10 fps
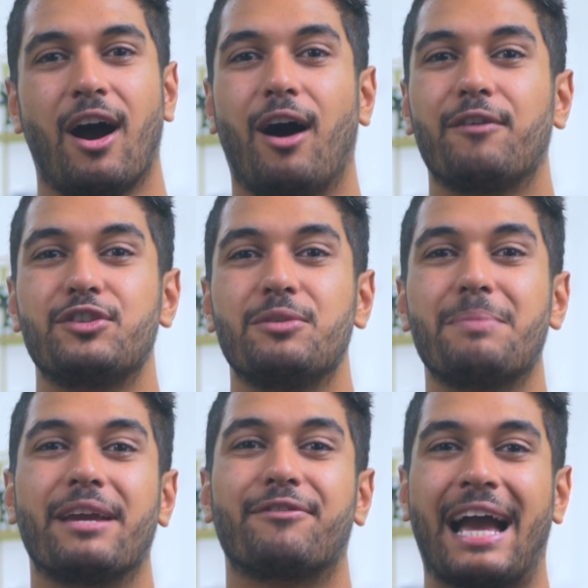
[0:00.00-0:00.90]
after you
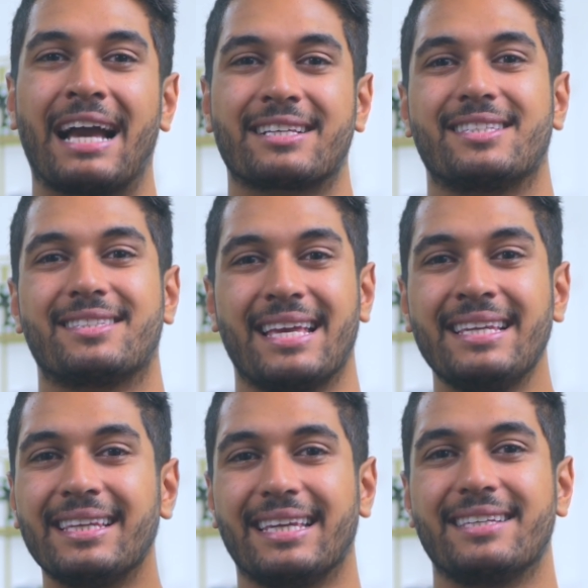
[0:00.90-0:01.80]
may have
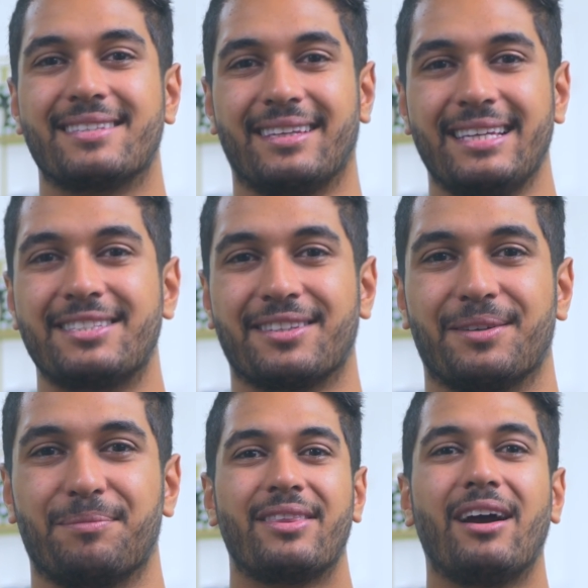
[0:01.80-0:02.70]
accidentally deleted
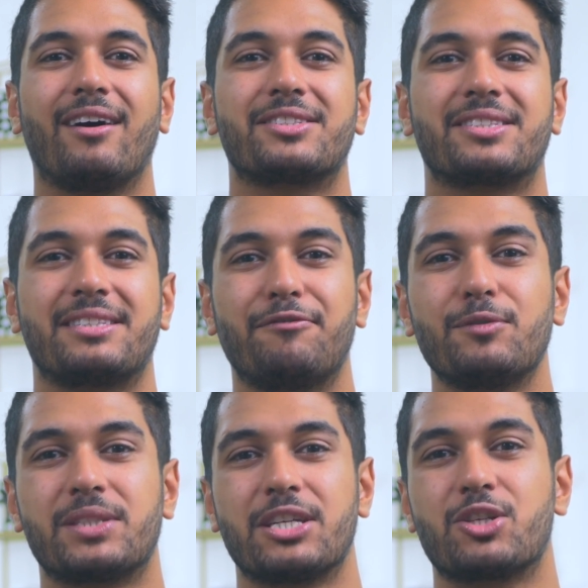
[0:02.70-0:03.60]
them. There are several
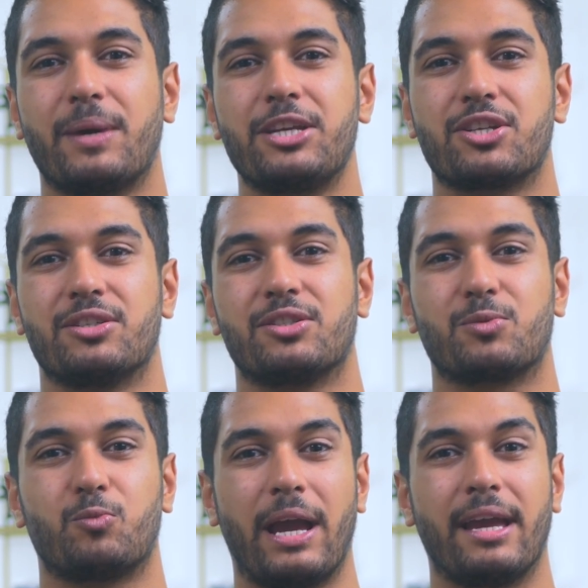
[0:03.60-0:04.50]
situations
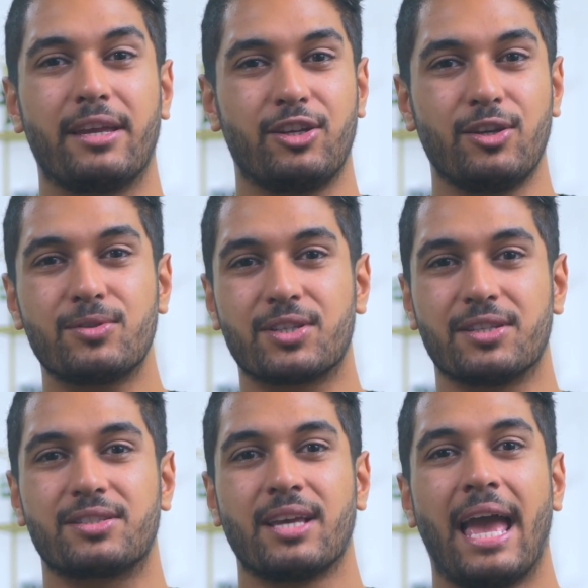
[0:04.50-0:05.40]
where
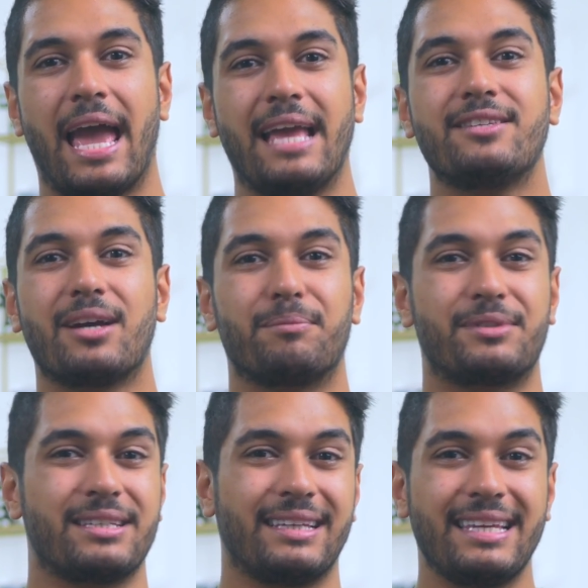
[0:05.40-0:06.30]
users end up
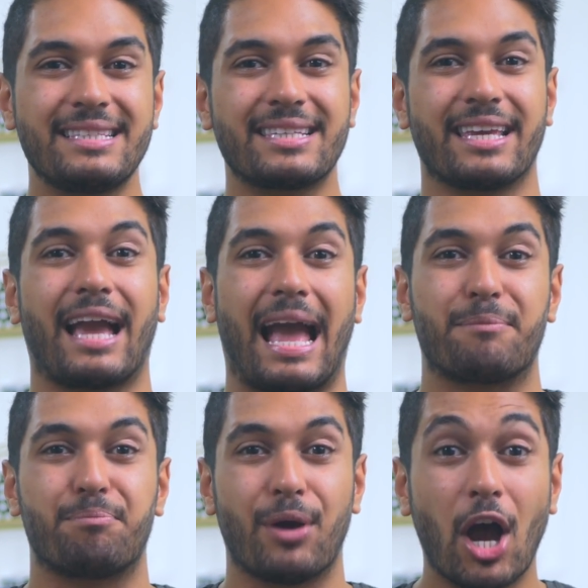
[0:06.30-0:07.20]
deleting
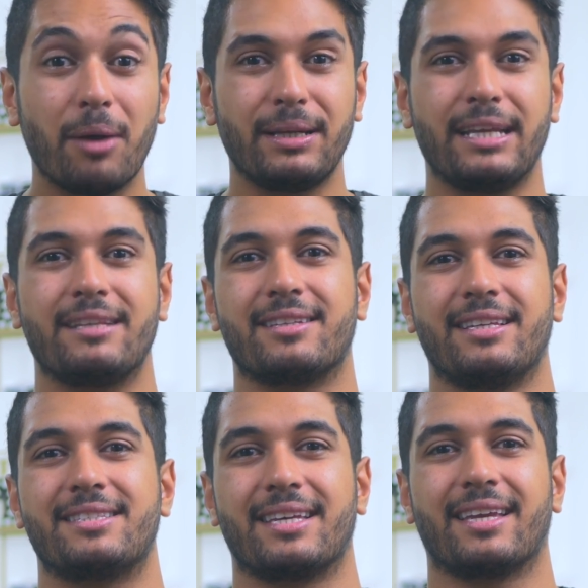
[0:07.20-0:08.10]
and permanently
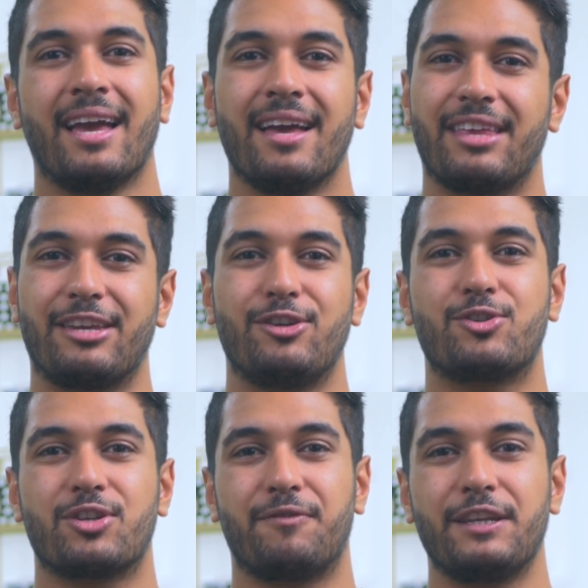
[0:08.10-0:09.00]
deleting their
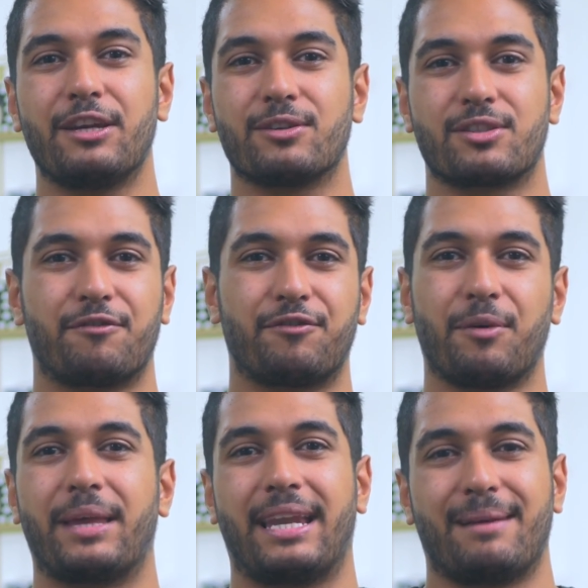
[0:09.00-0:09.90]
YouTube videos
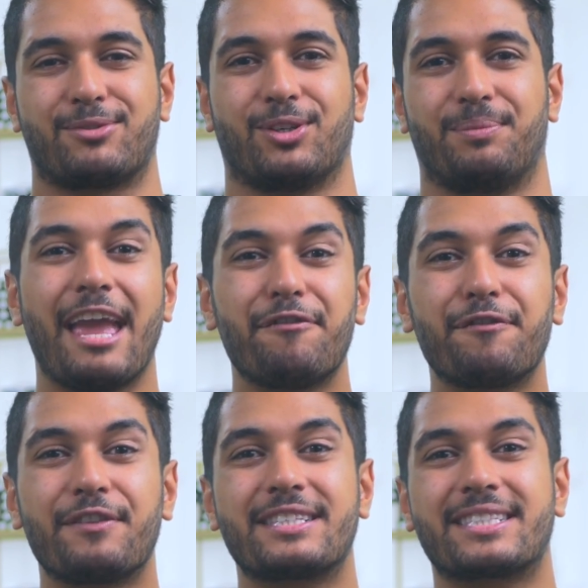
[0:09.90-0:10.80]
from their laptop.
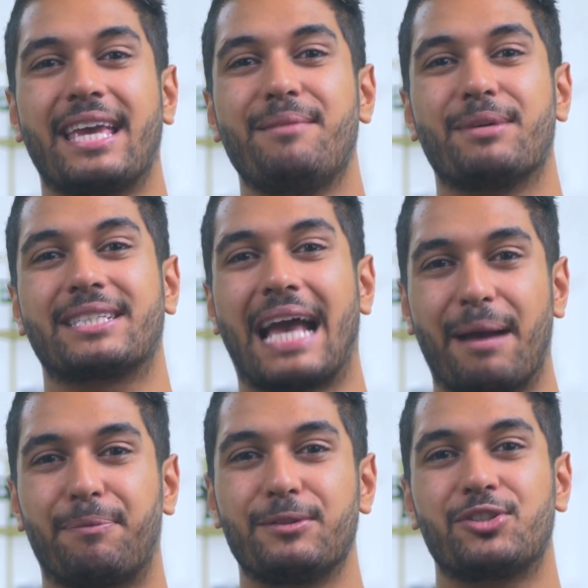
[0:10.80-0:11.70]
If the same has
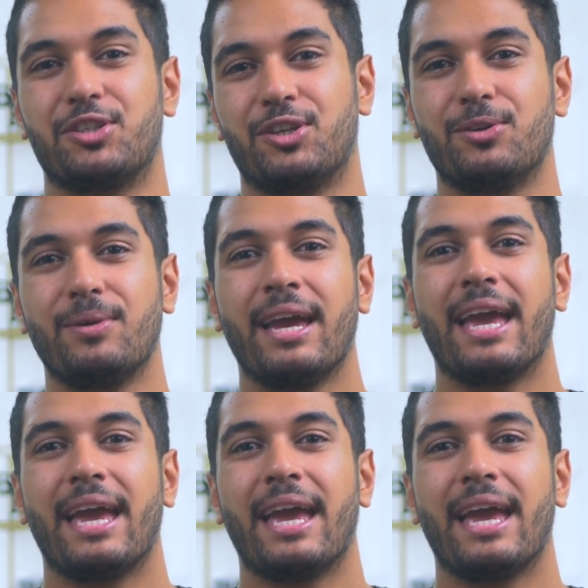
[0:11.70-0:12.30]
happened to you,